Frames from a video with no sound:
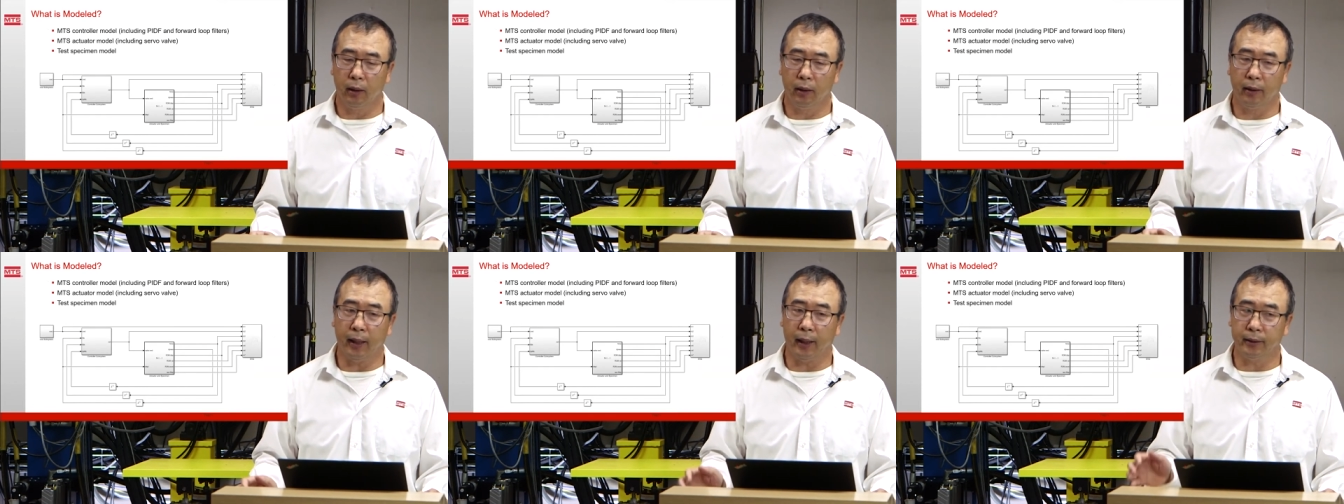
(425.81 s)

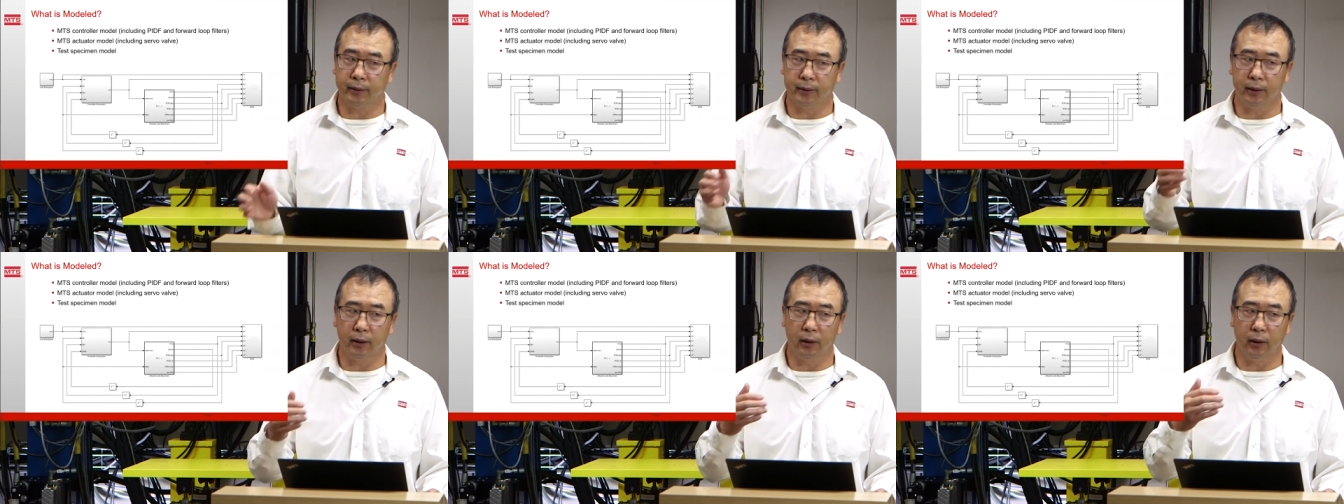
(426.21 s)

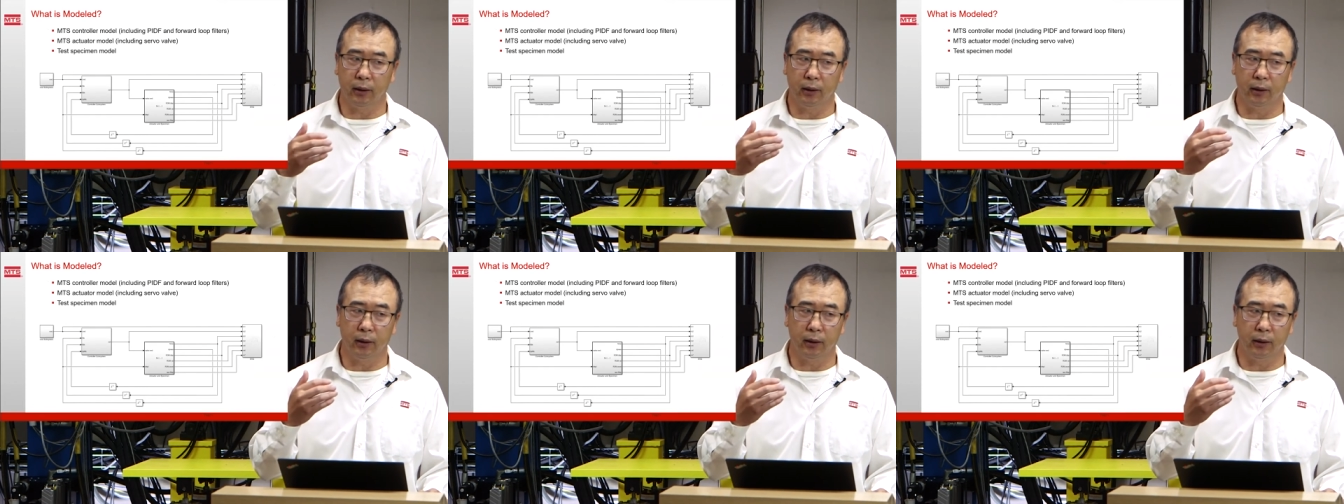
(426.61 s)
that's
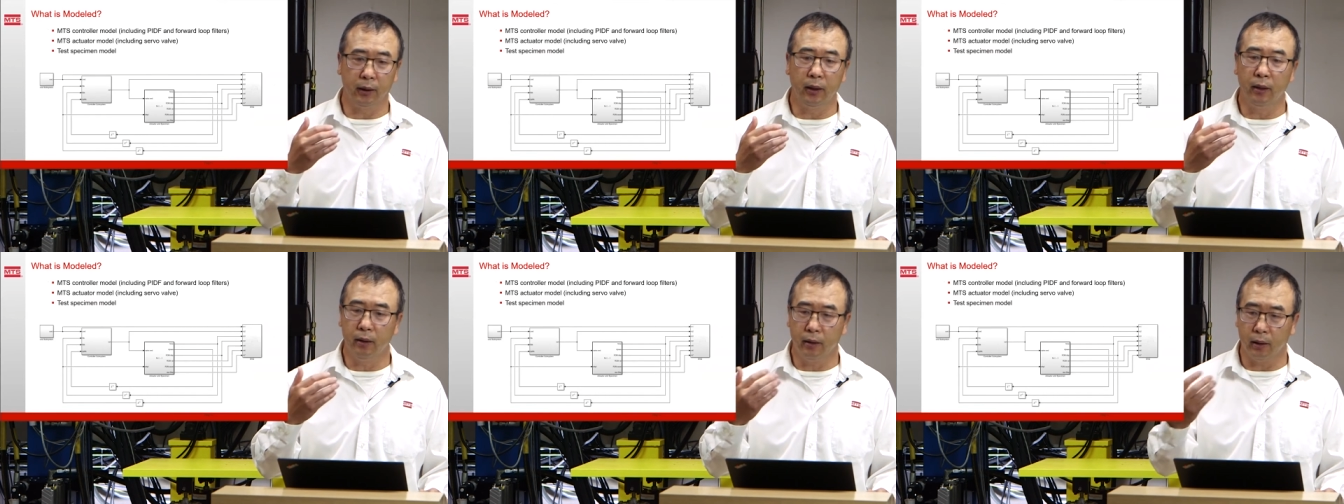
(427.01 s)

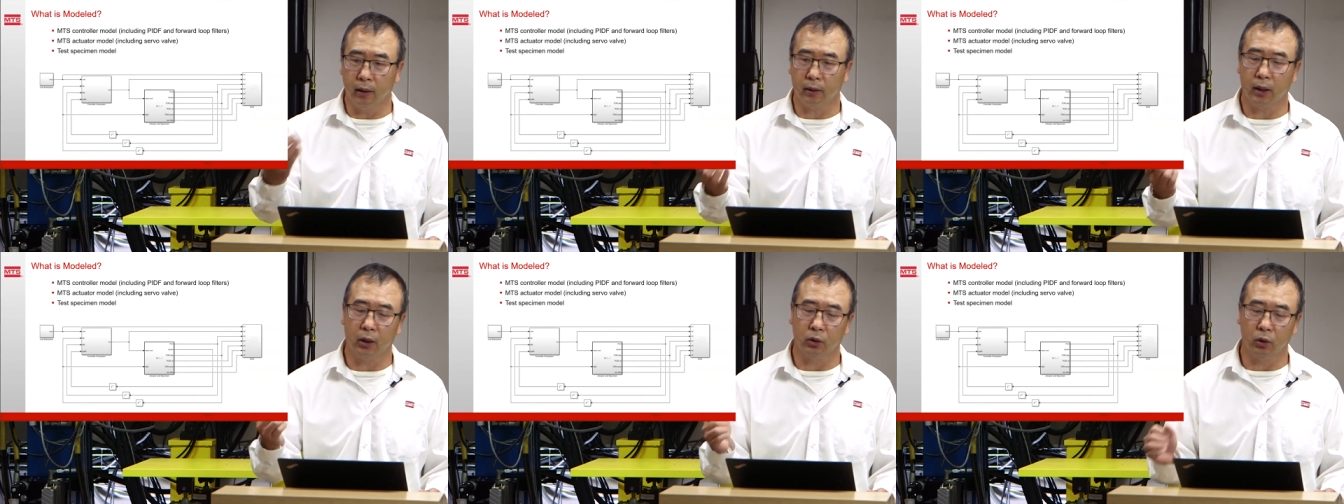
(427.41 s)
in
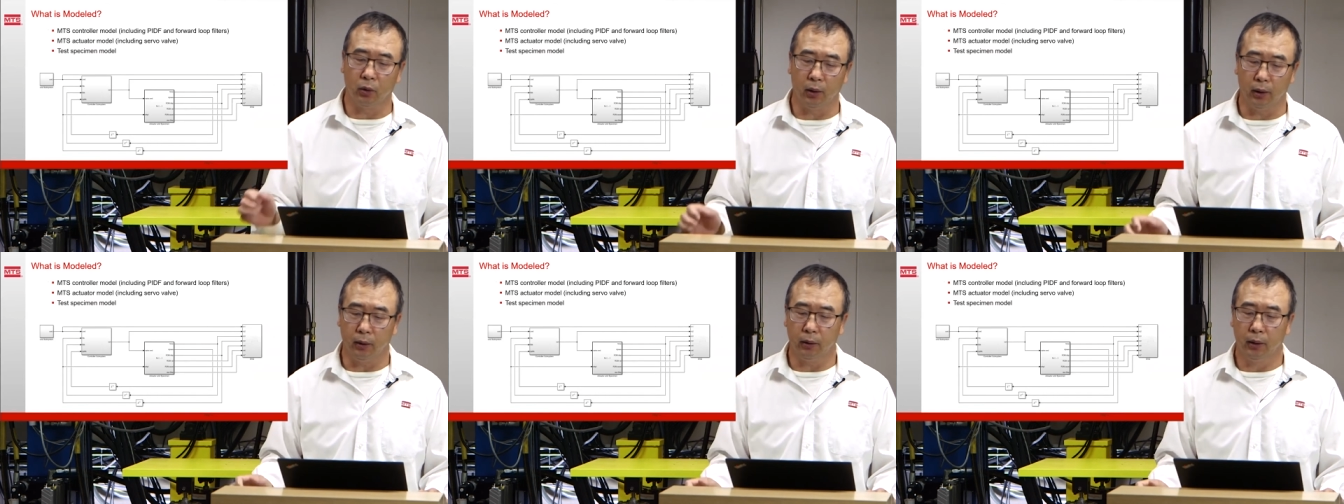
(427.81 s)
the
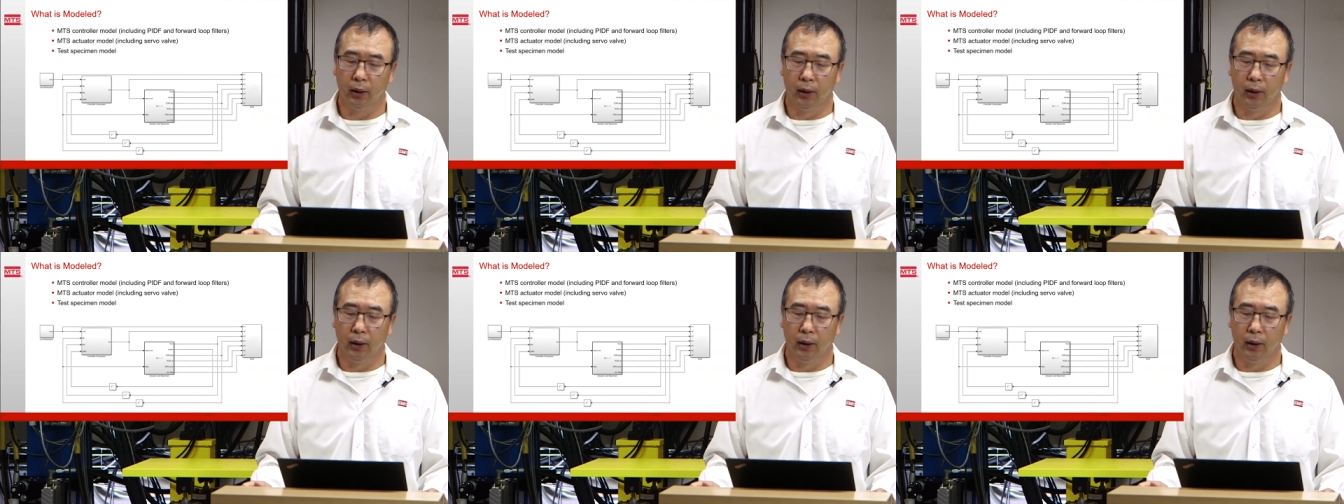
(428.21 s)
controller,